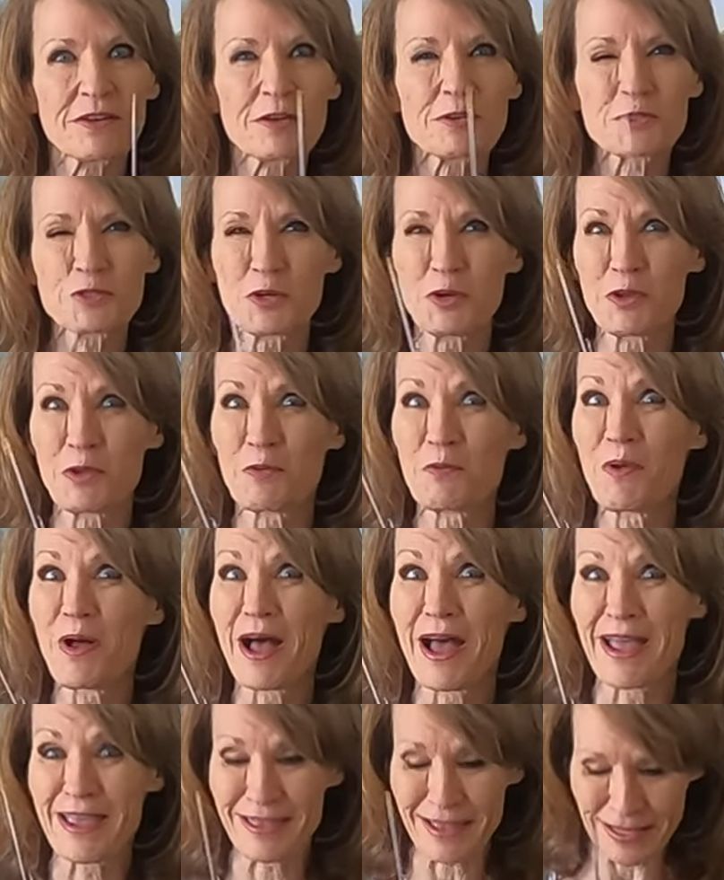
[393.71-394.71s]
And I'll show you
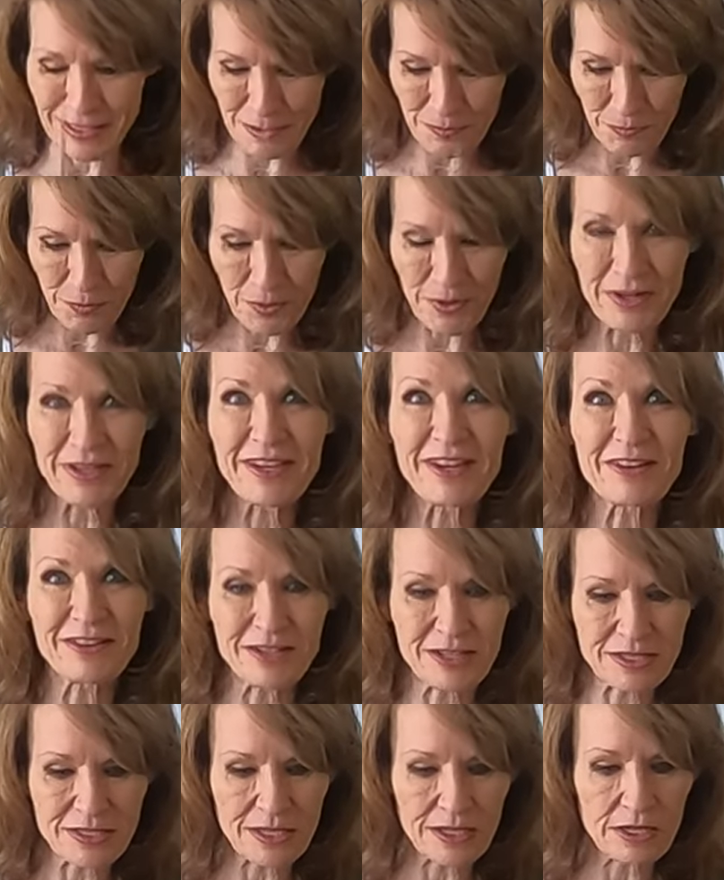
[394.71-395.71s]
why that's important here
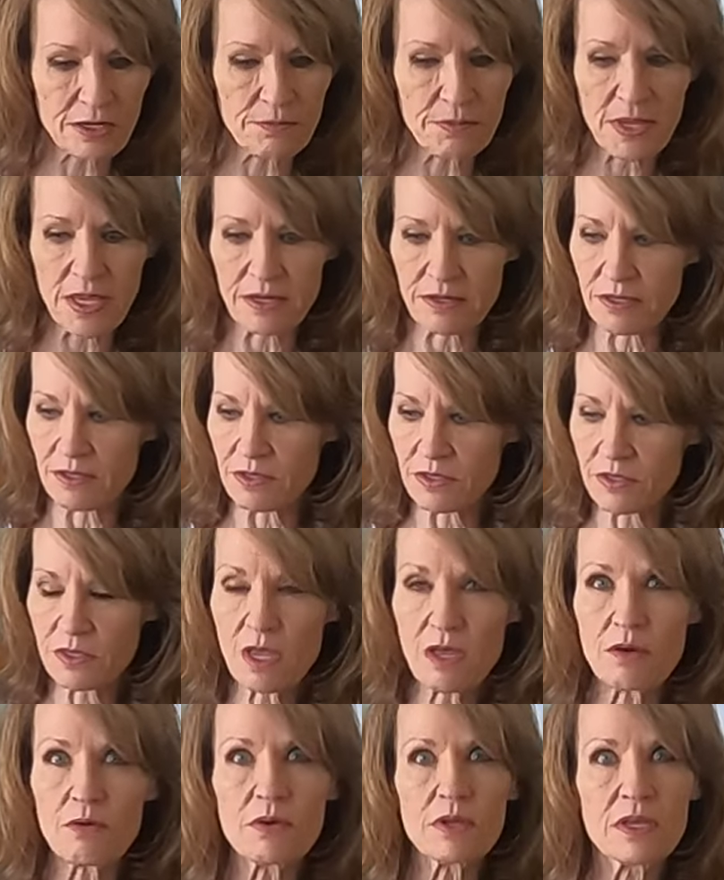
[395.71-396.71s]
in just a little bit.
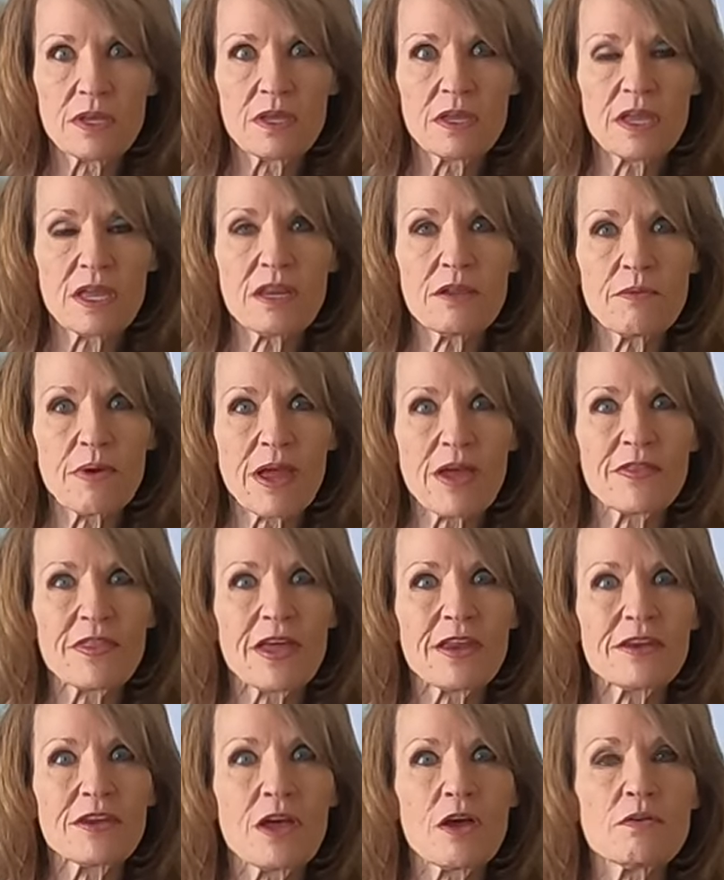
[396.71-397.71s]
So Anyway, on
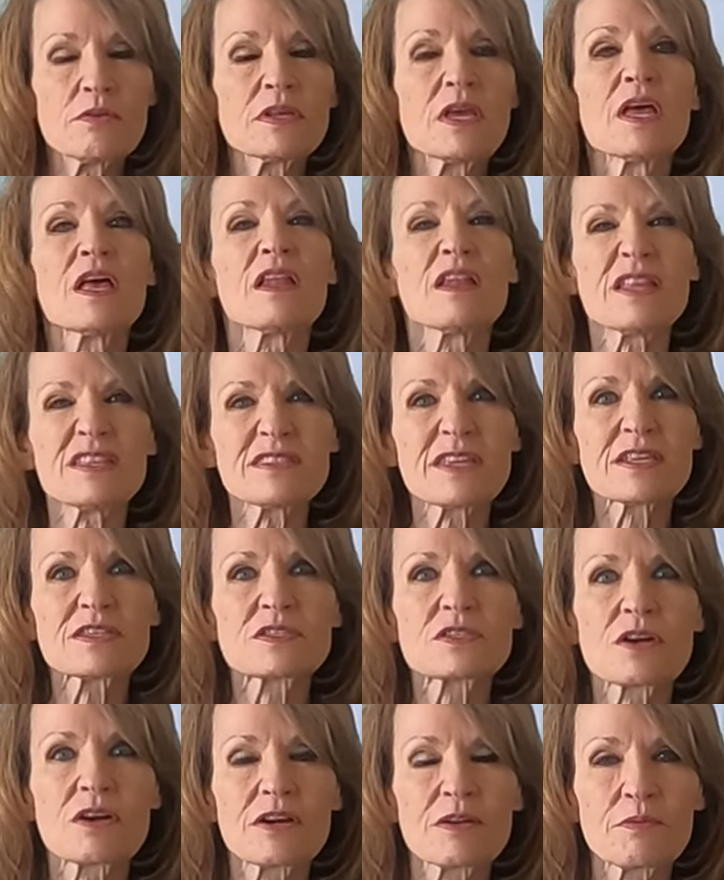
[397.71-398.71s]
that note, let's
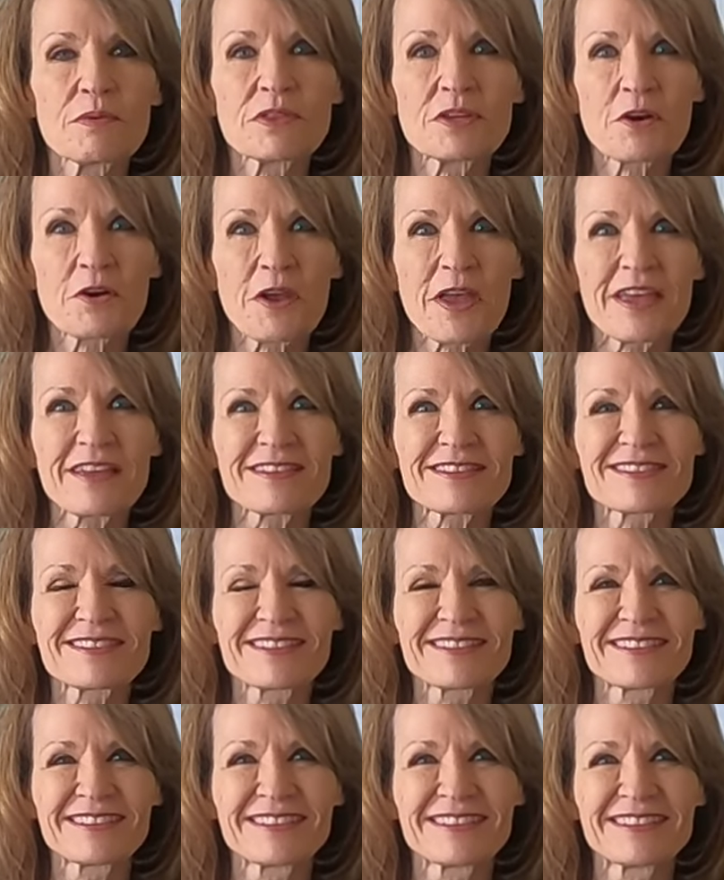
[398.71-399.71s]
get started with our
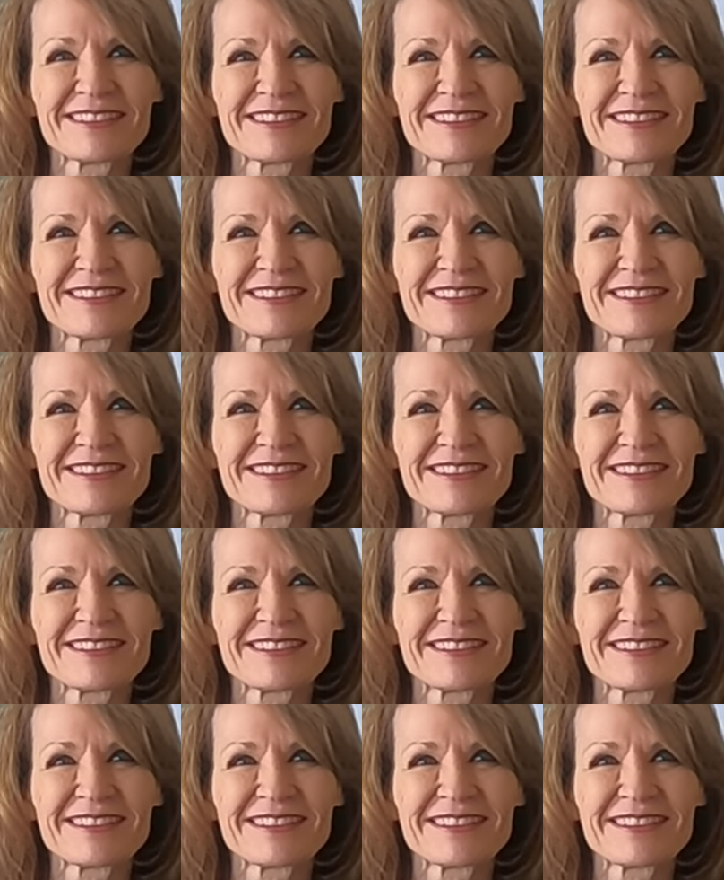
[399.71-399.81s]
eggs.